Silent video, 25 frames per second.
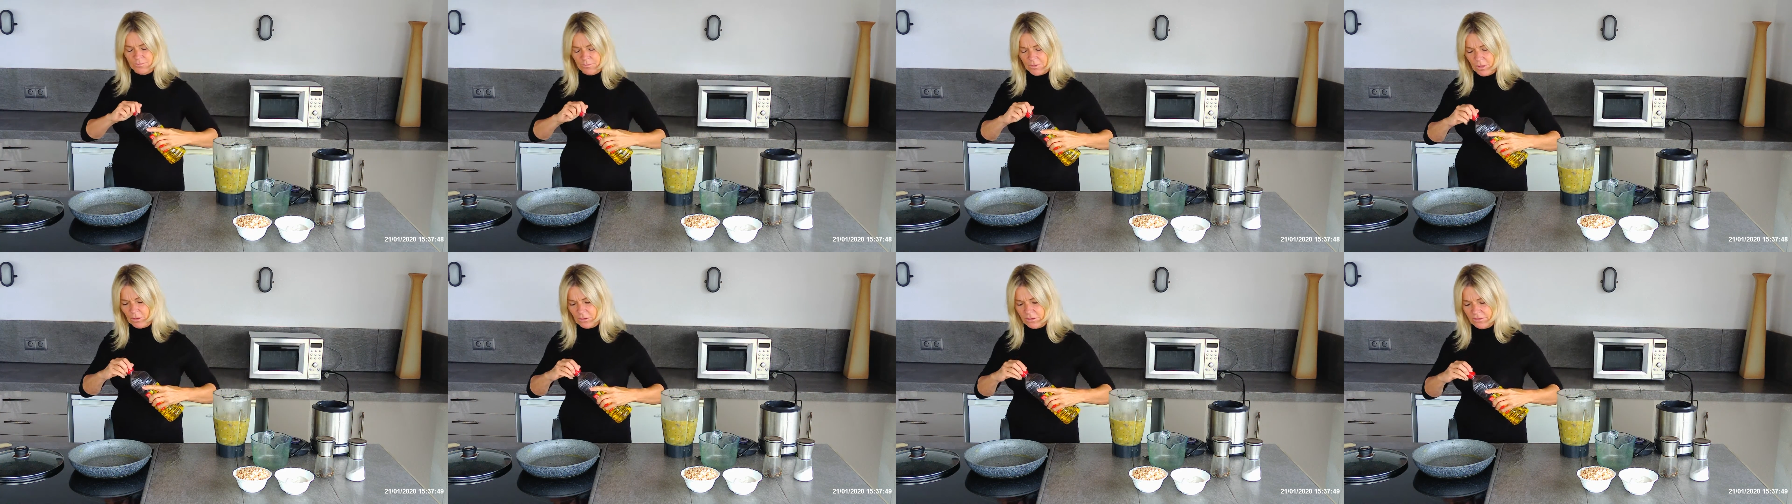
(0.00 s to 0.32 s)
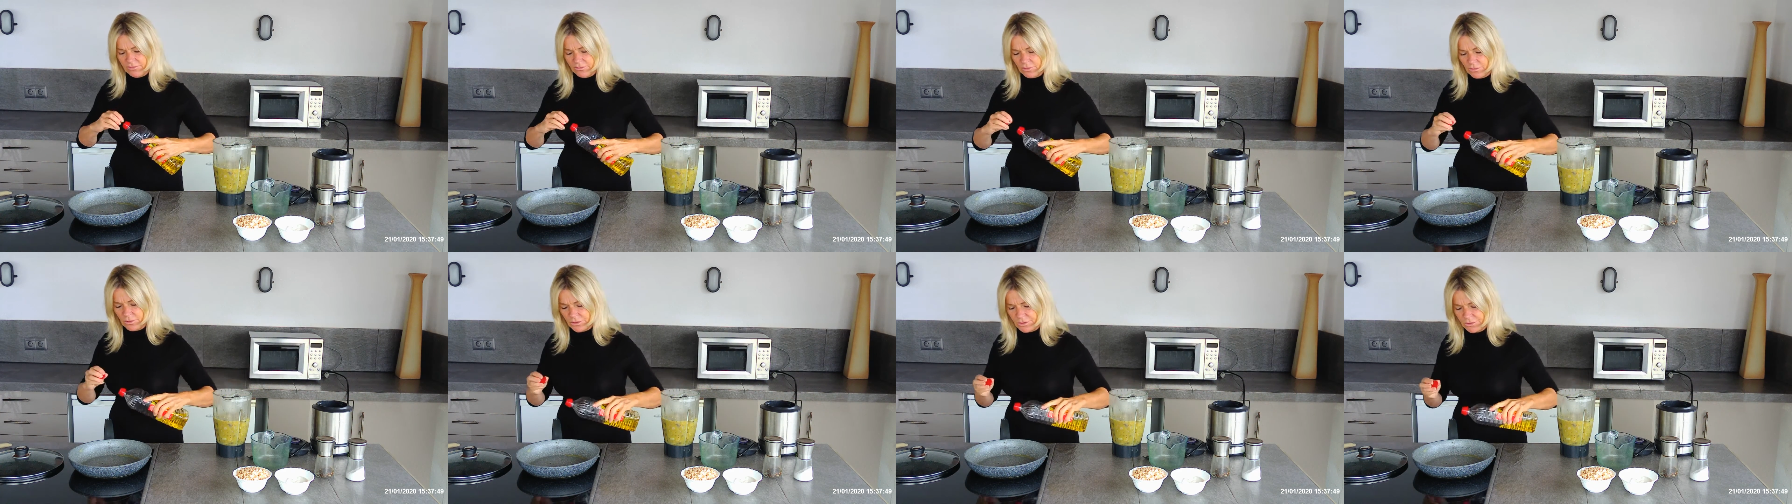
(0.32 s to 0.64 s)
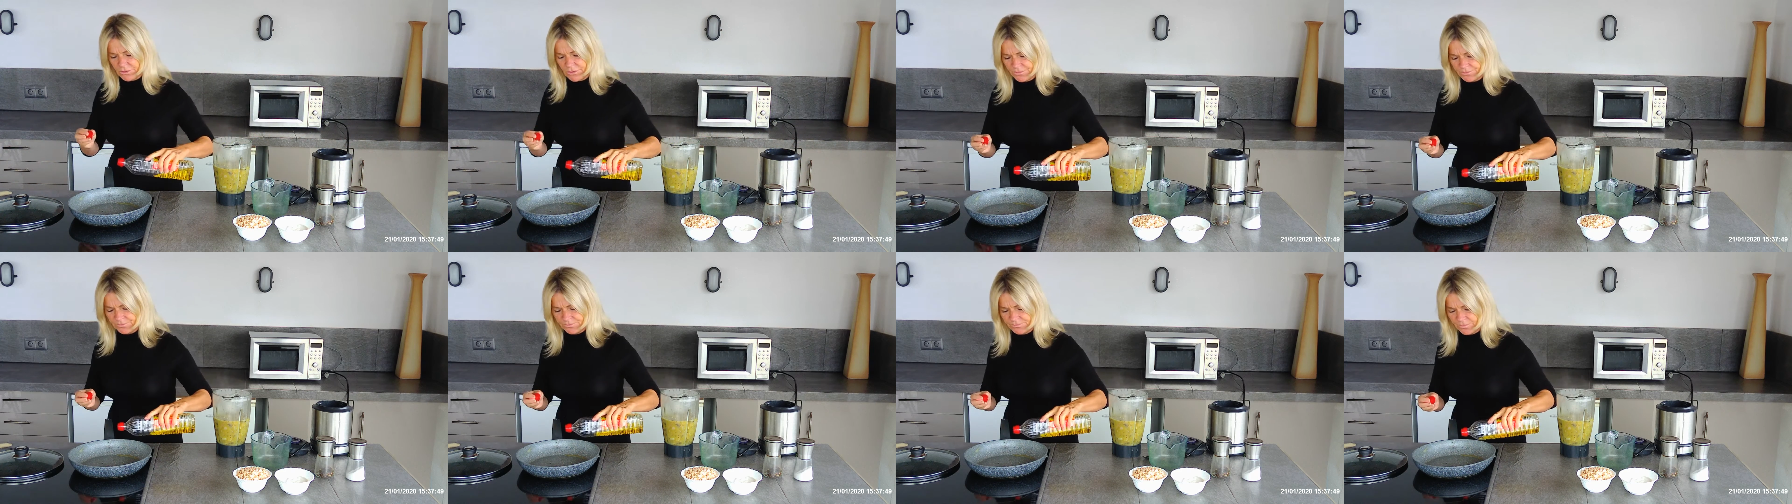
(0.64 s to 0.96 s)
olive oil,
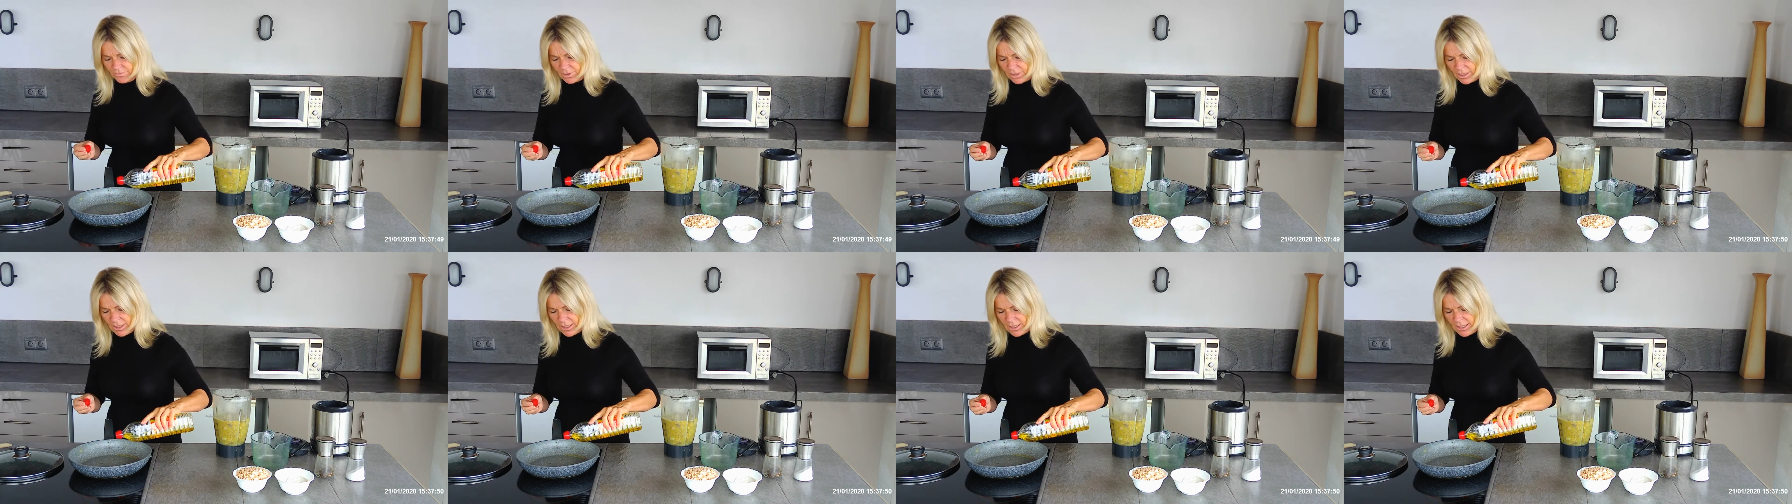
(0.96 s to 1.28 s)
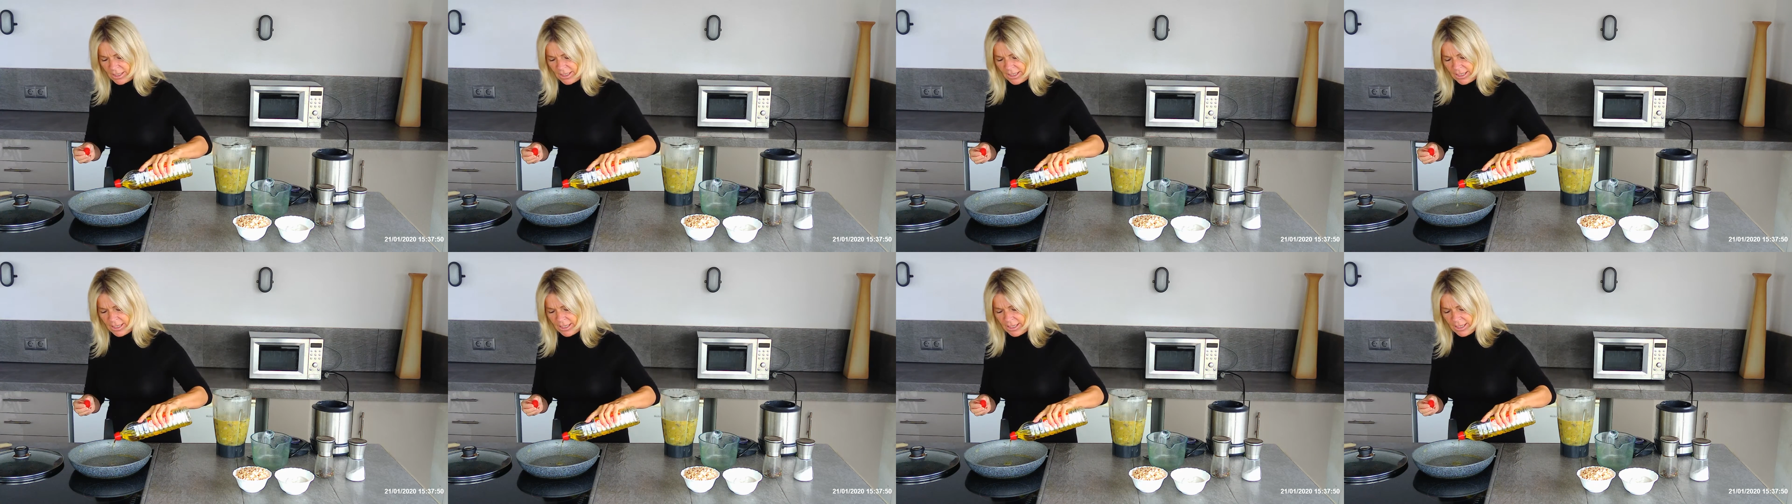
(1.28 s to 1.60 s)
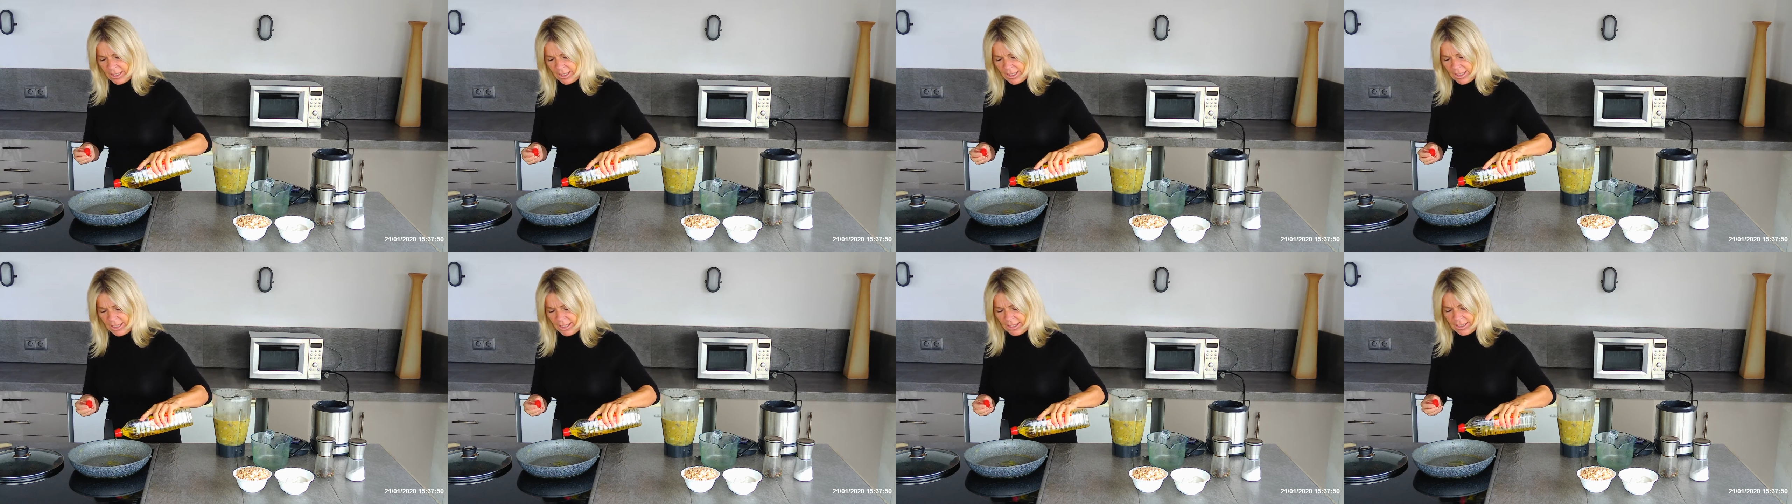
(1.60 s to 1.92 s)

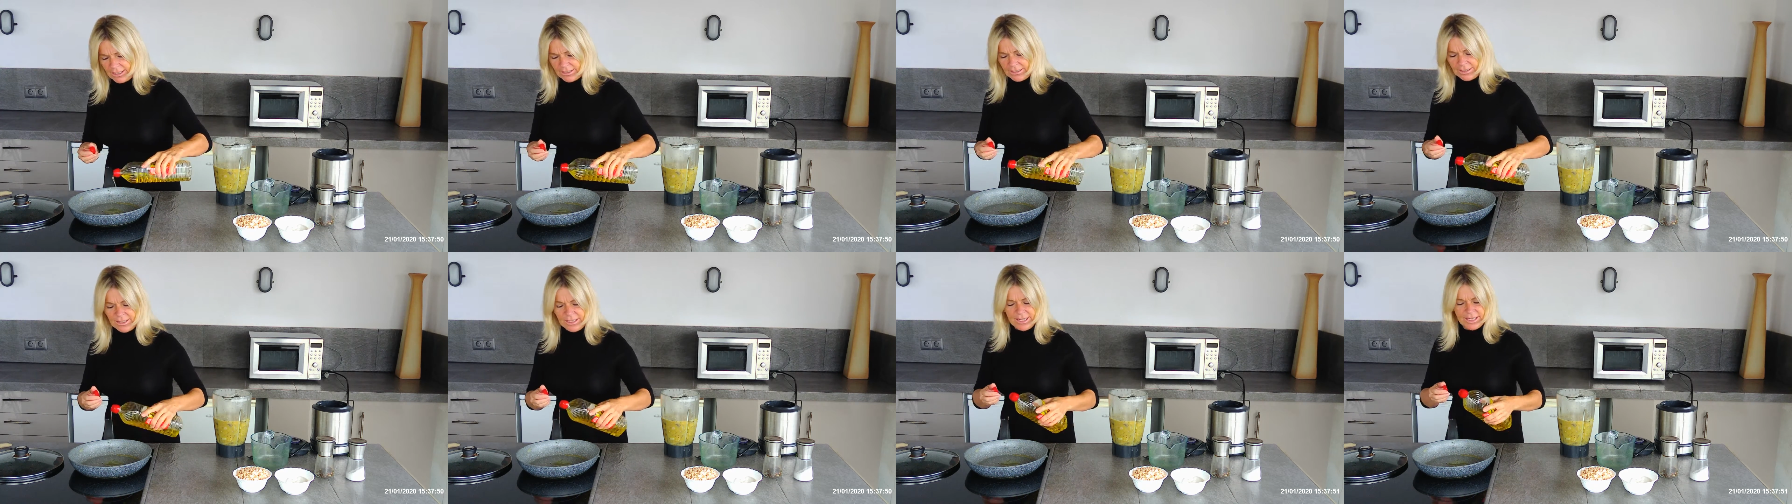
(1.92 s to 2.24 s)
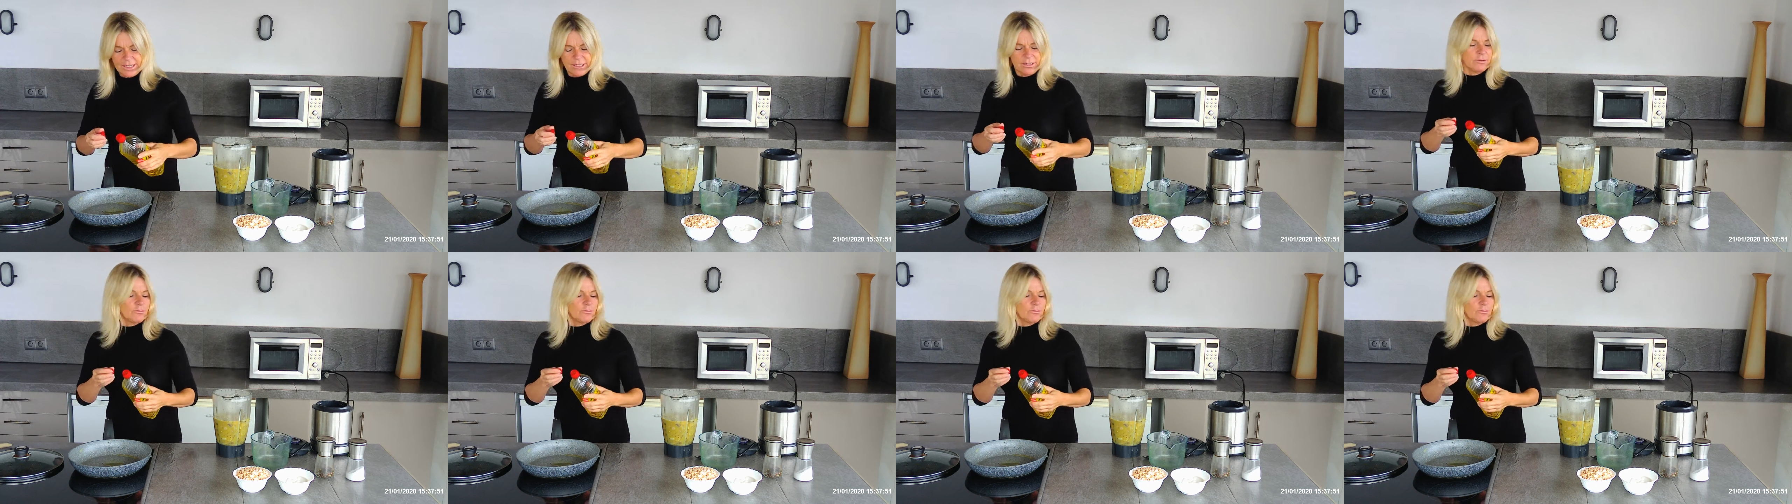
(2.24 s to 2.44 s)
and then